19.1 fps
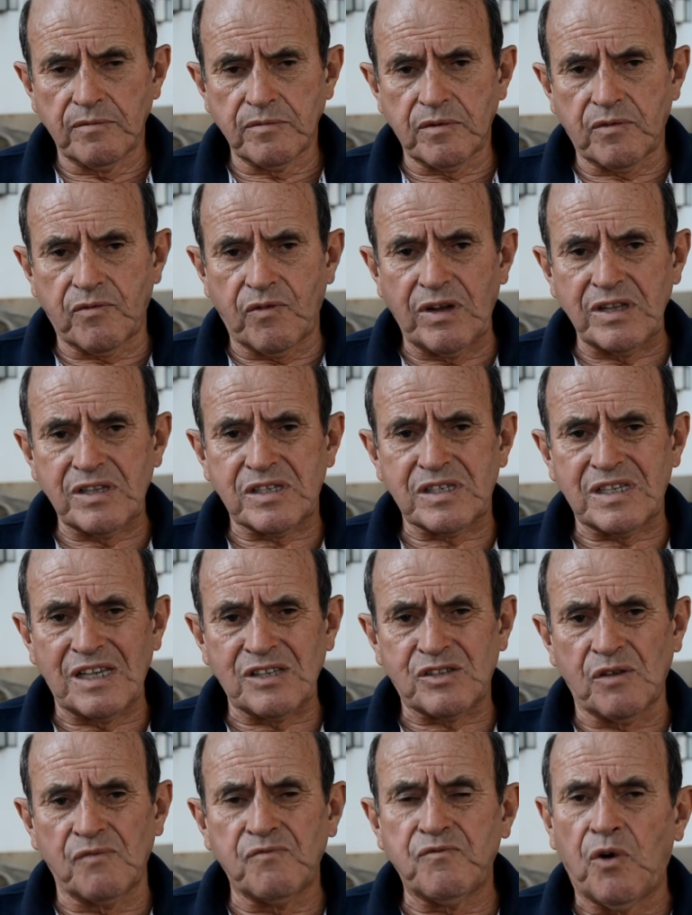great
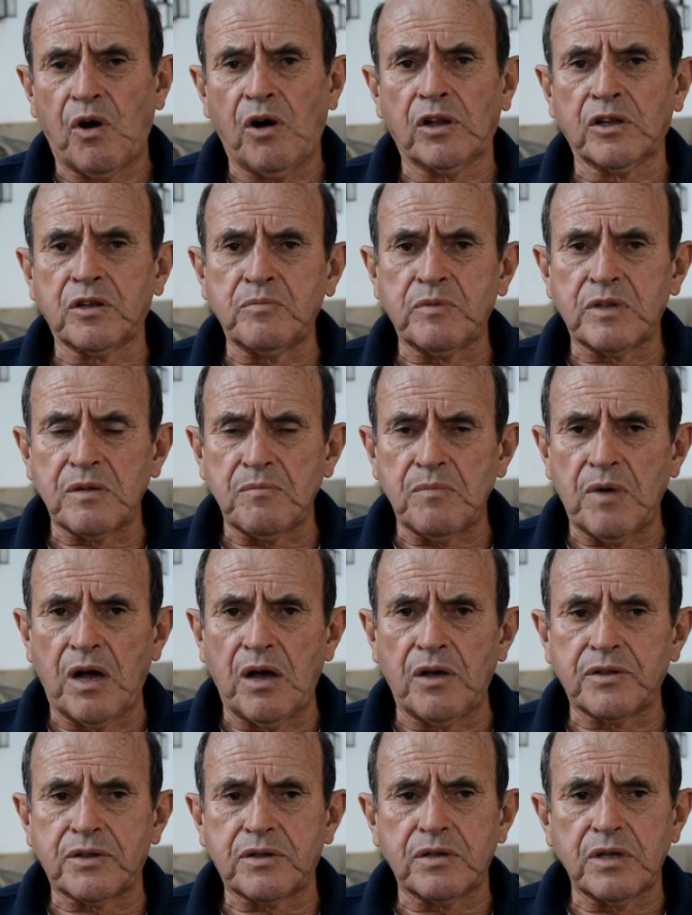sense of volume in the
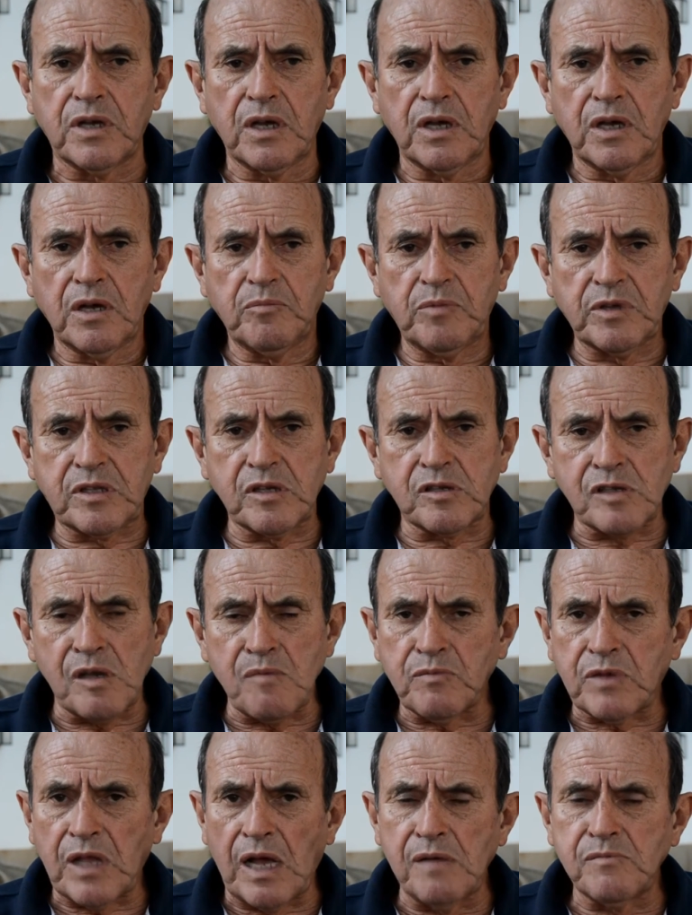mouth, but at the
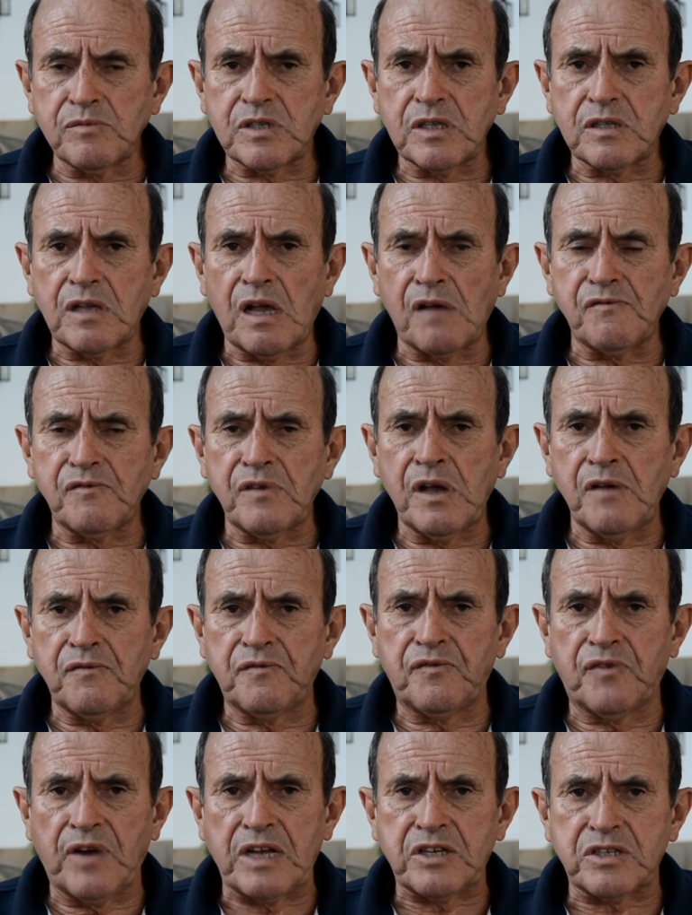same time that have
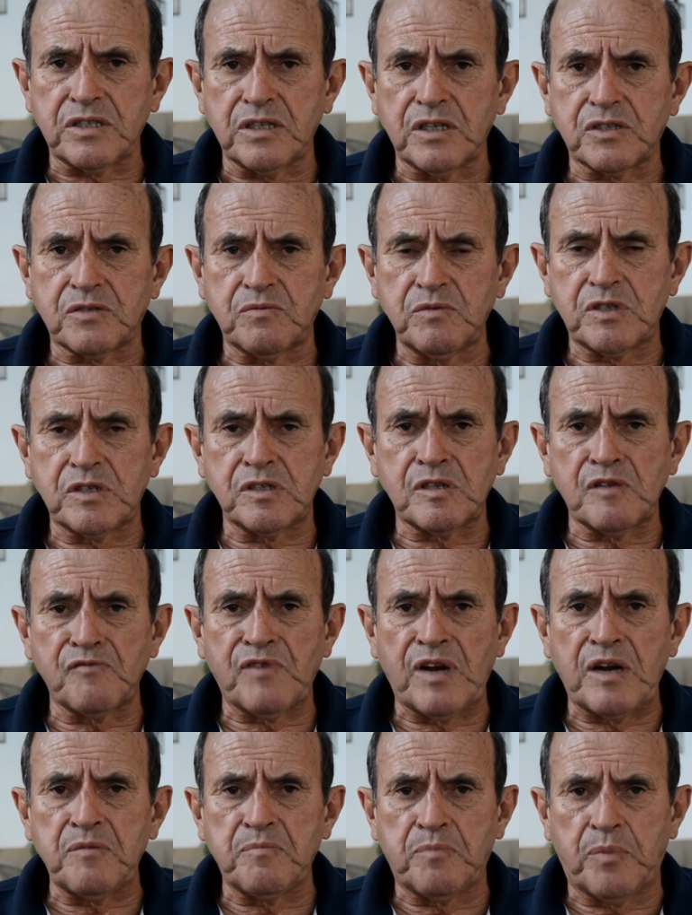freshness, which is
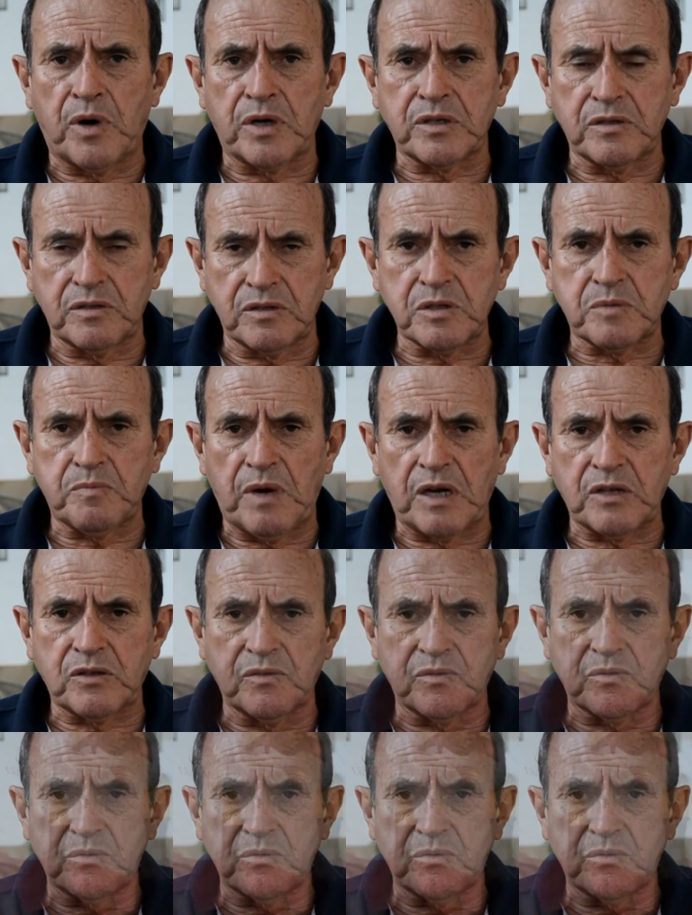very important in this part of the